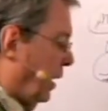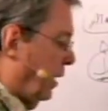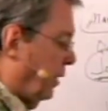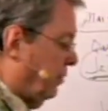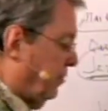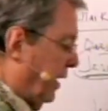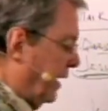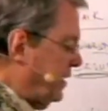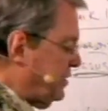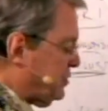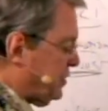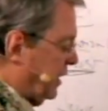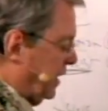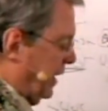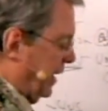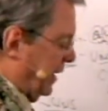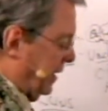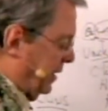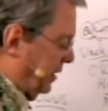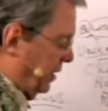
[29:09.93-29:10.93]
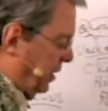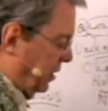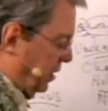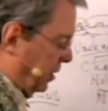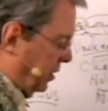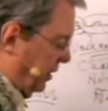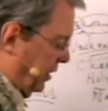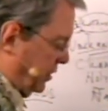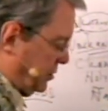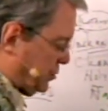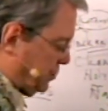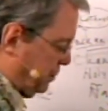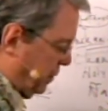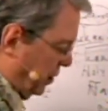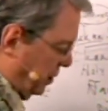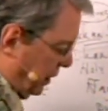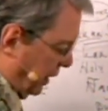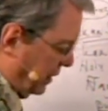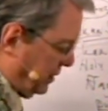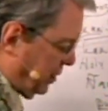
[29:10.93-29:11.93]
they said he had an unclean
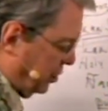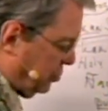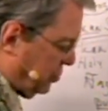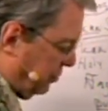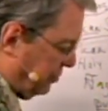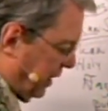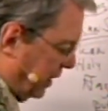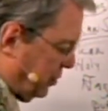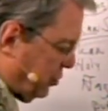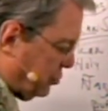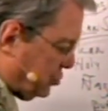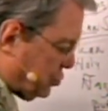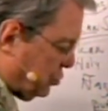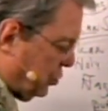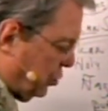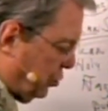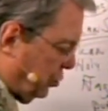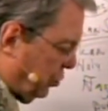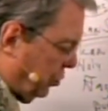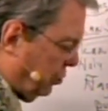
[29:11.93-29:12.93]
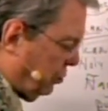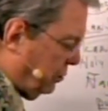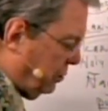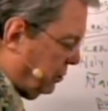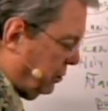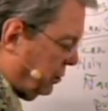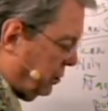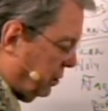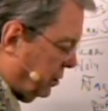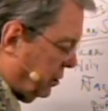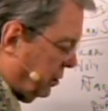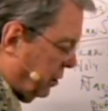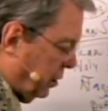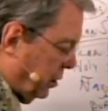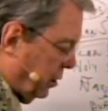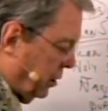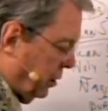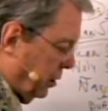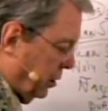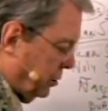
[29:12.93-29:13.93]
spirit, and they use neuter
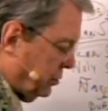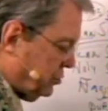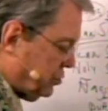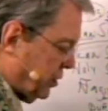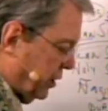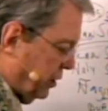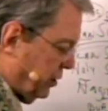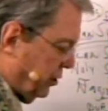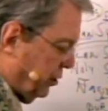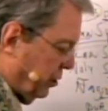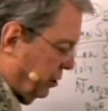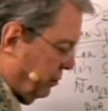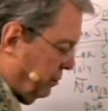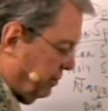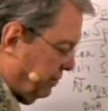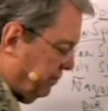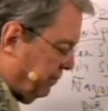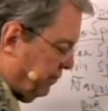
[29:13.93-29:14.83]
gender